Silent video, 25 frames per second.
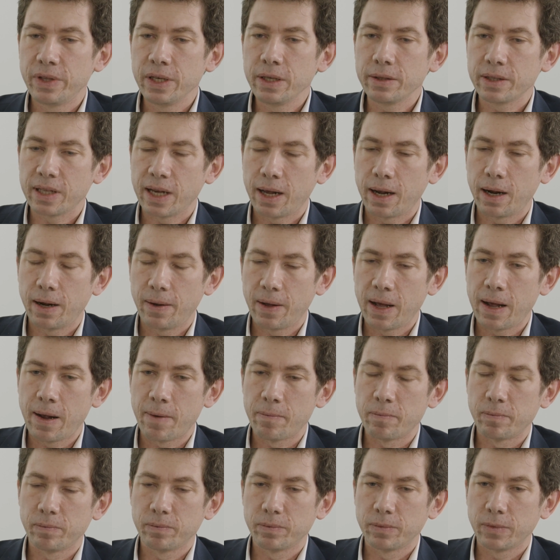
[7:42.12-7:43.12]
things
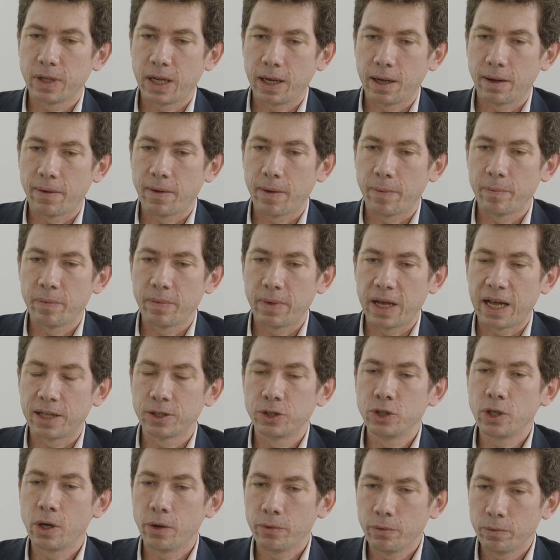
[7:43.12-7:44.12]
are
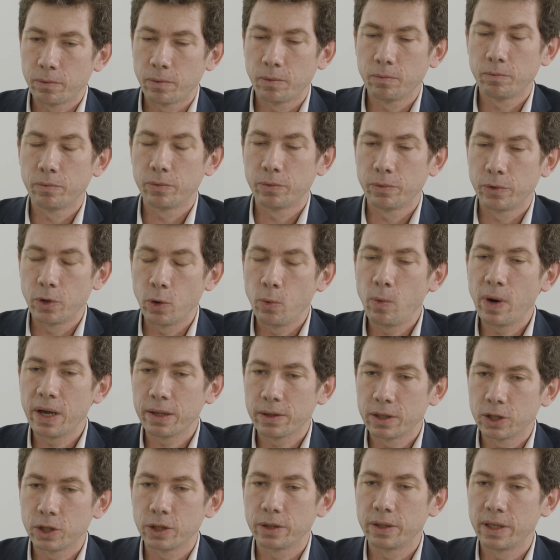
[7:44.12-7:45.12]
done the way
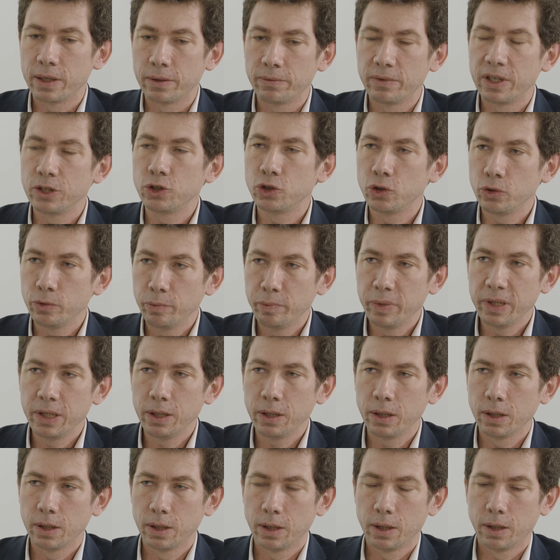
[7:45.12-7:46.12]
they should
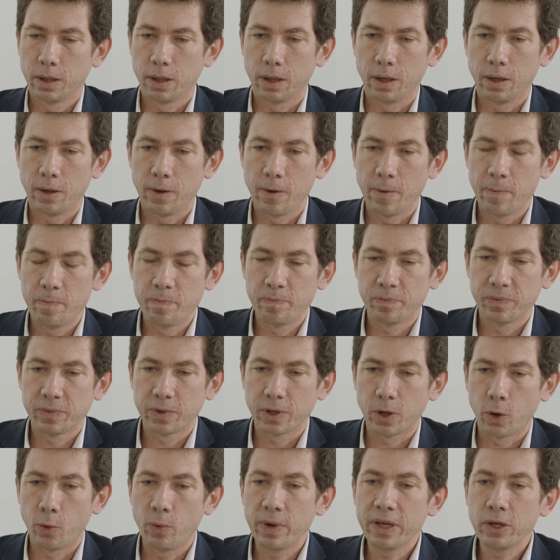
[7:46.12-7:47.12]
be,
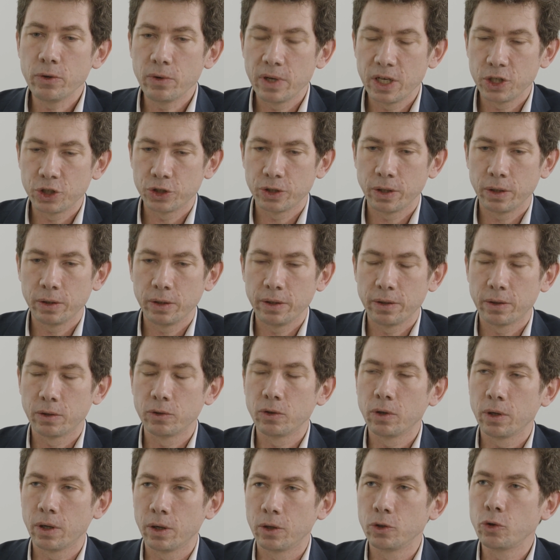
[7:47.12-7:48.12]
regulation is
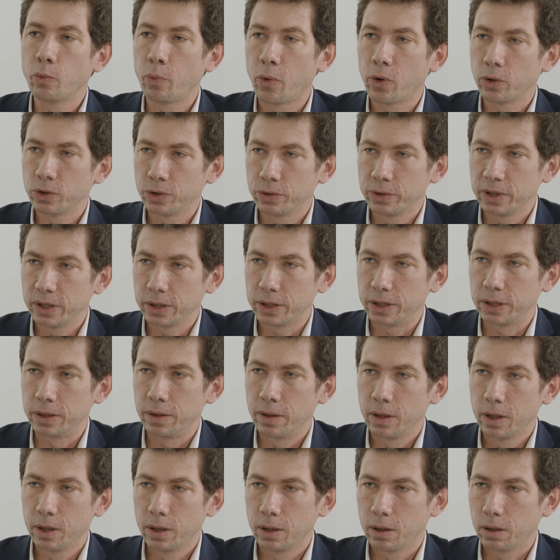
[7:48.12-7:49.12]
an opportunity.
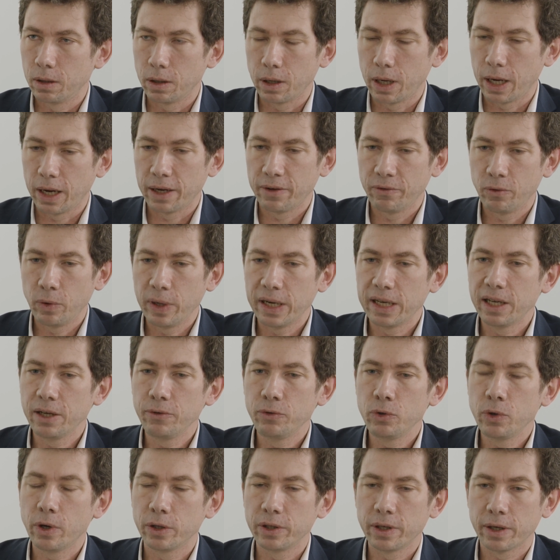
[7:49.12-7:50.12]
I will
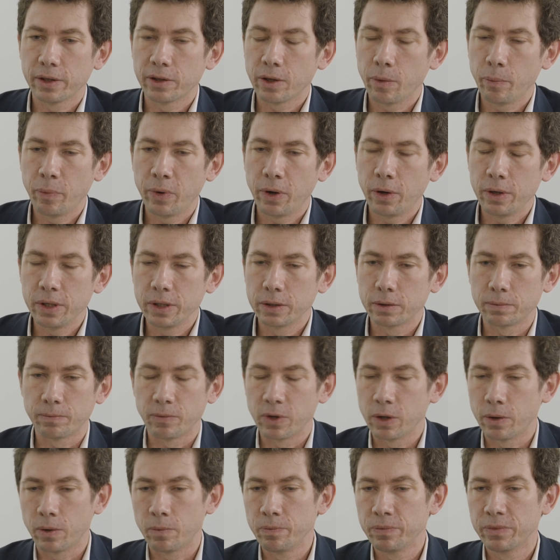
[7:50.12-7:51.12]
give you an example
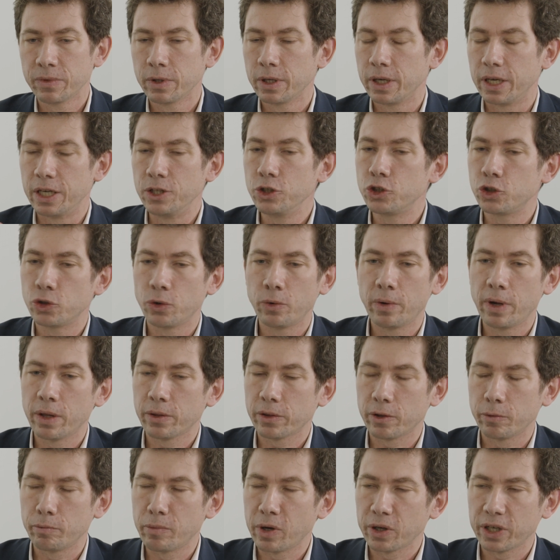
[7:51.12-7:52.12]
in
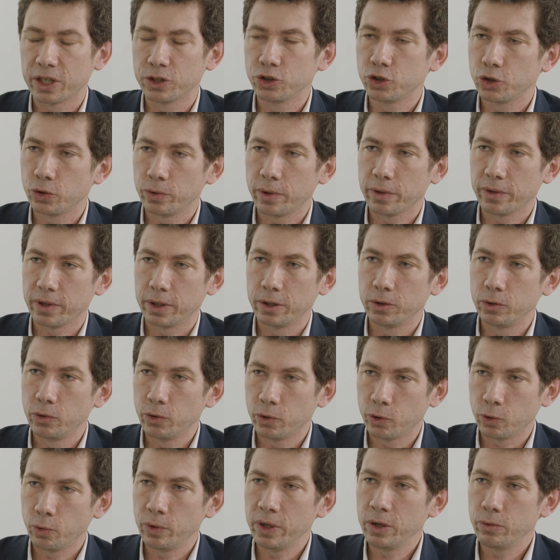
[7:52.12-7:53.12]
insurance and bank insurance
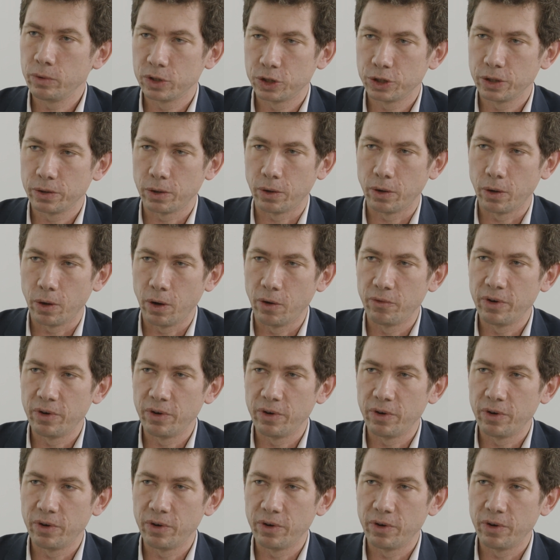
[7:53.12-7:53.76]
industry, which is a